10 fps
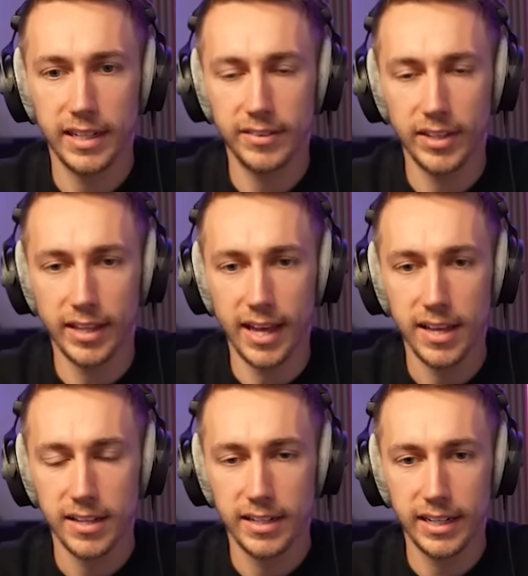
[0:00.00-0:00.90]
Leave that
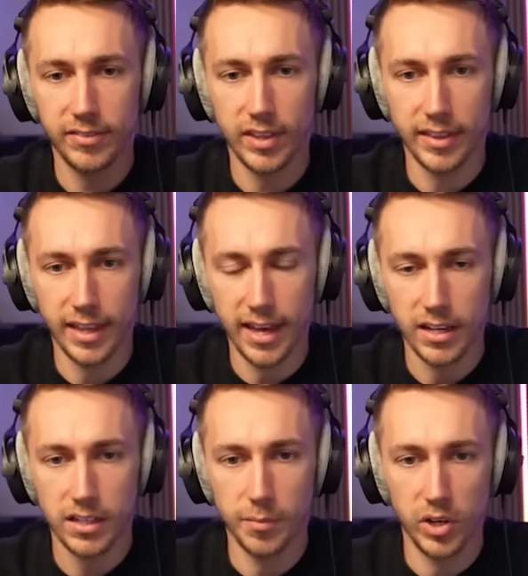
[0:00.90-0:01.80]
there. Leave that
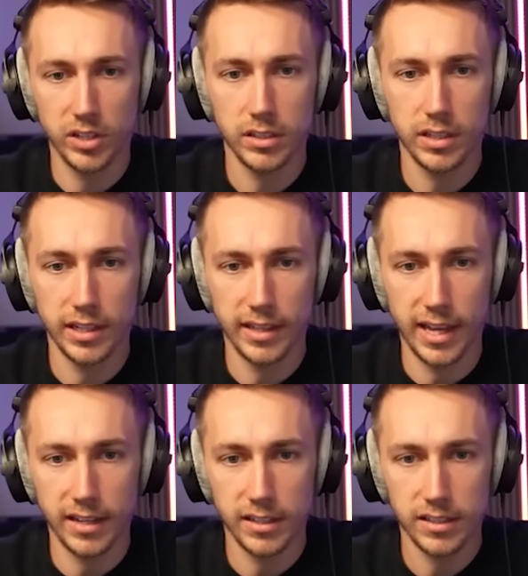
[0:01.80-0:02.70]
there. Come on. And
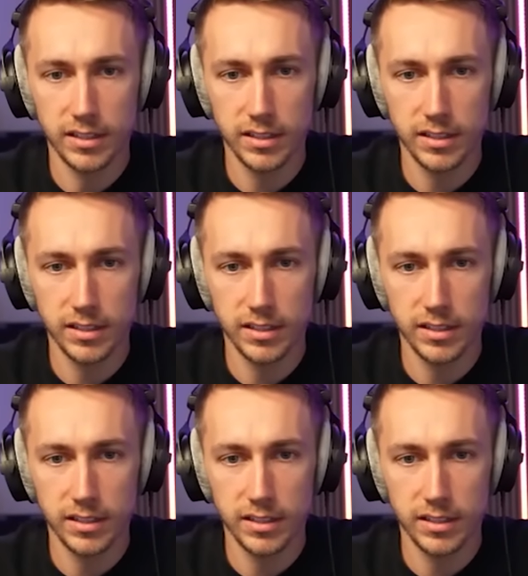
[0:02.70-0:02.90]
then...